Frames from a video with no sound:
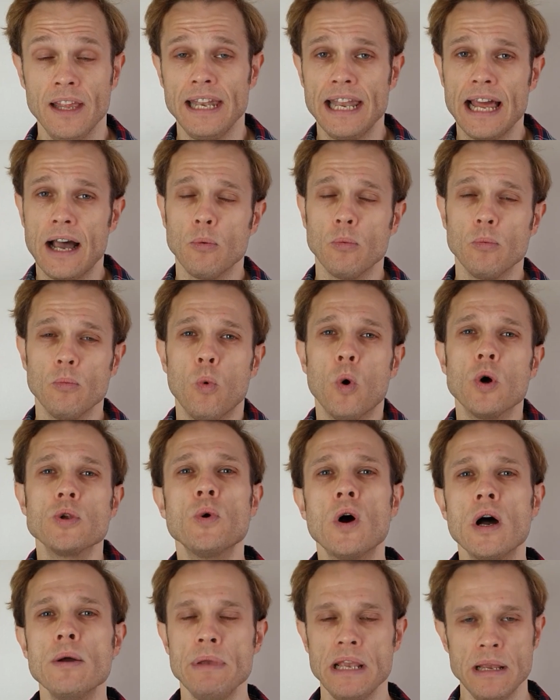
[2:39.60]
Now, what do
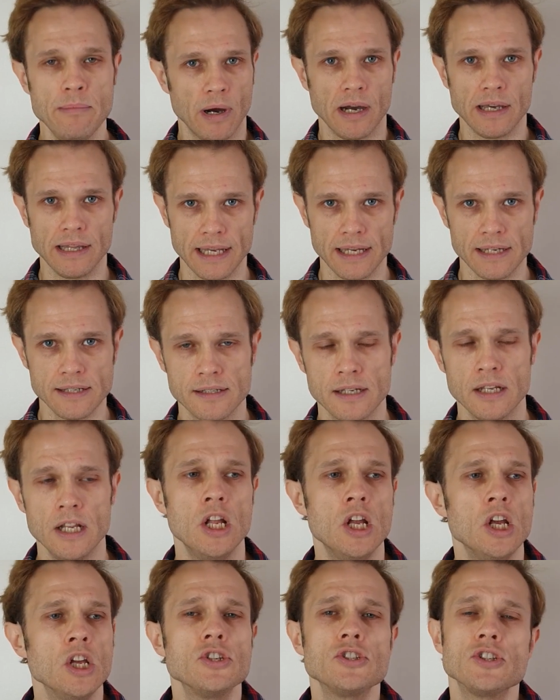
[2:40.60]
I mean by this?
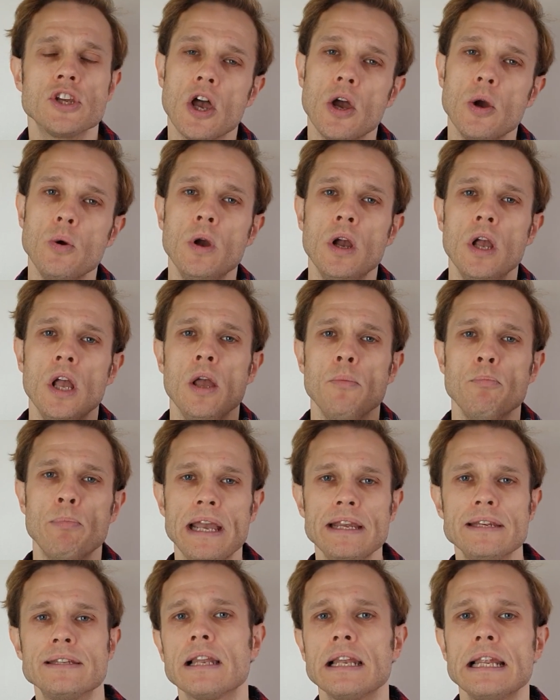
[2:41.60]
So
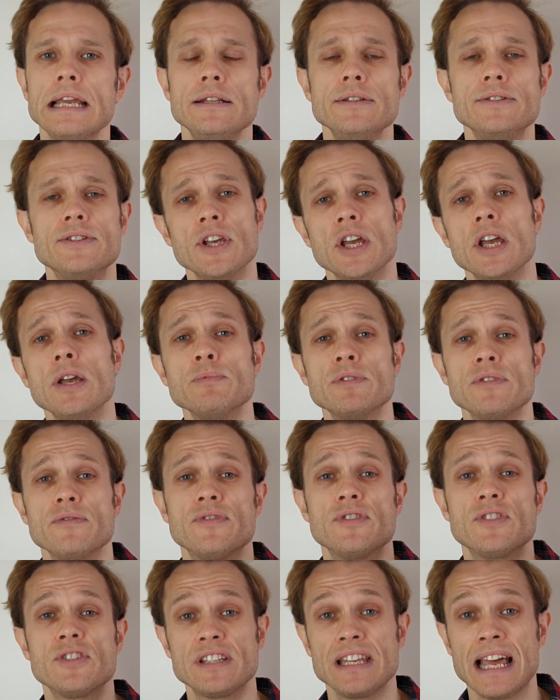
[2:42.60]
basically, in terms of
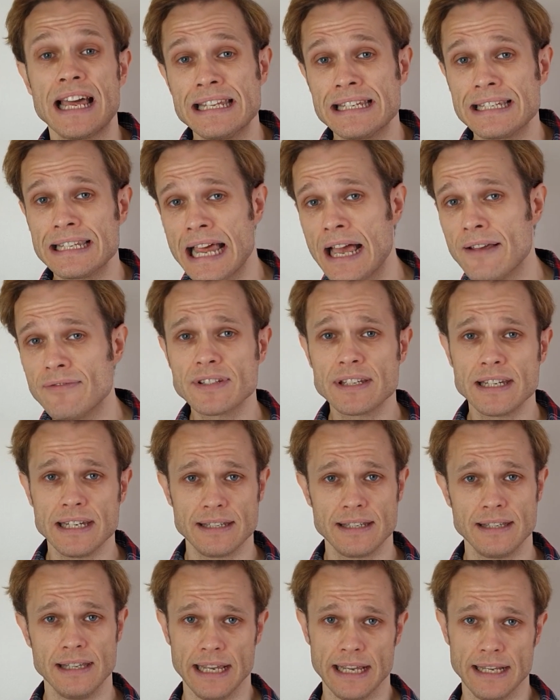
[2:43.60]
Stanislavski's
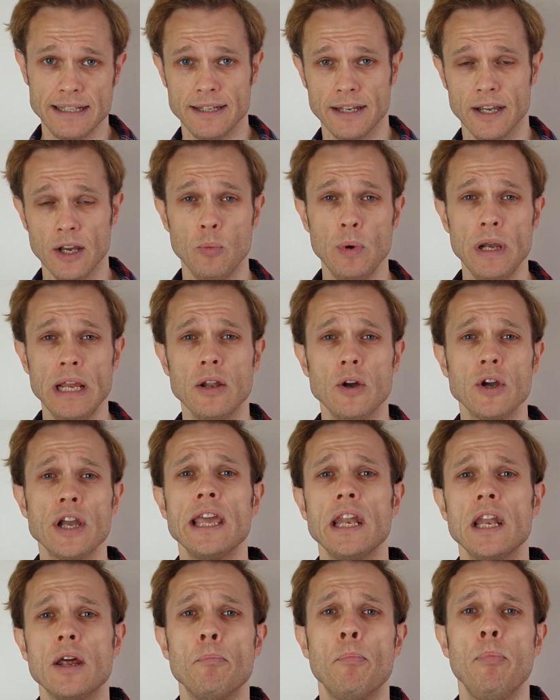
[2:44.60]
theatre, we're
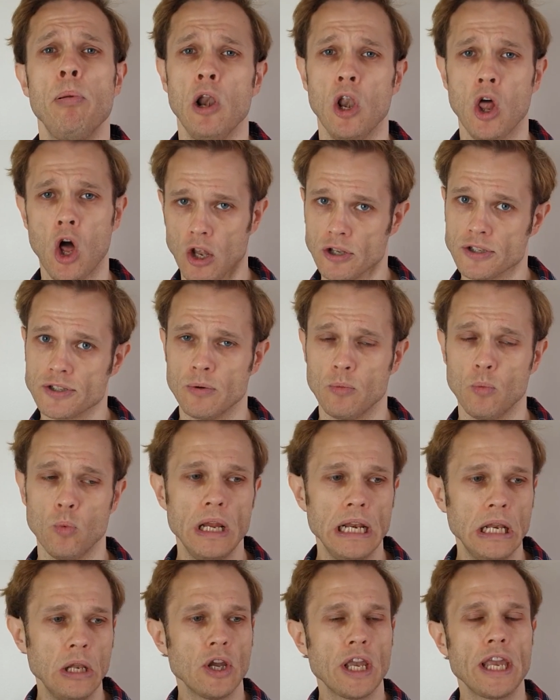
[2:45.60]
looking at plot, we're
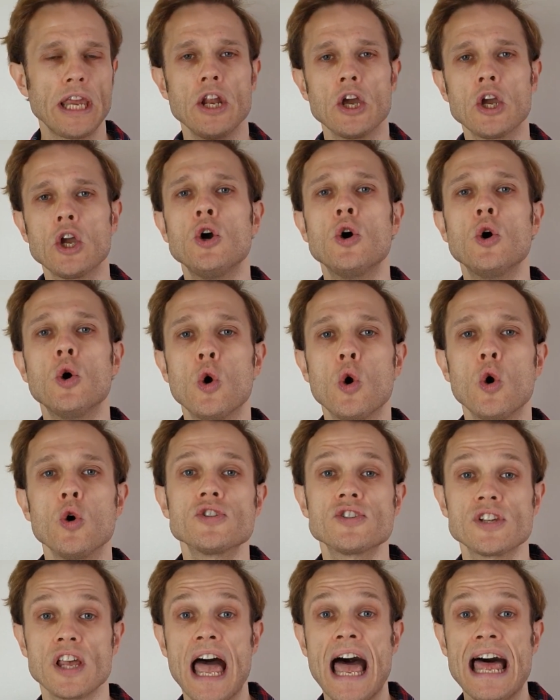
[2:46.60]
looking at
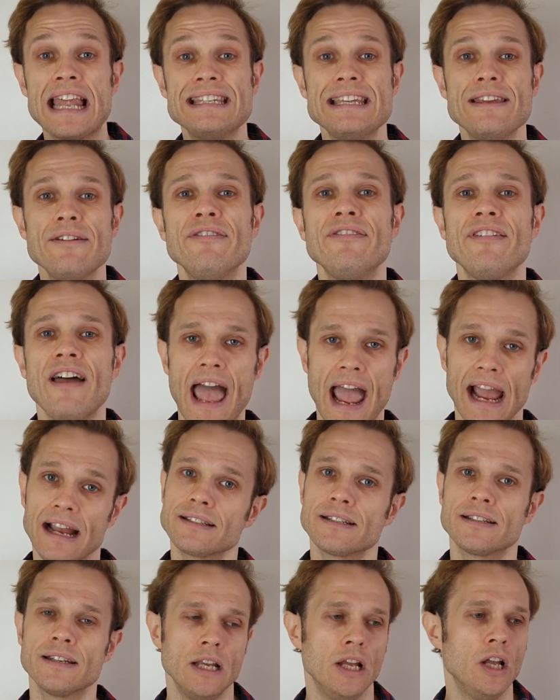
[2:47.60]
cause and effect.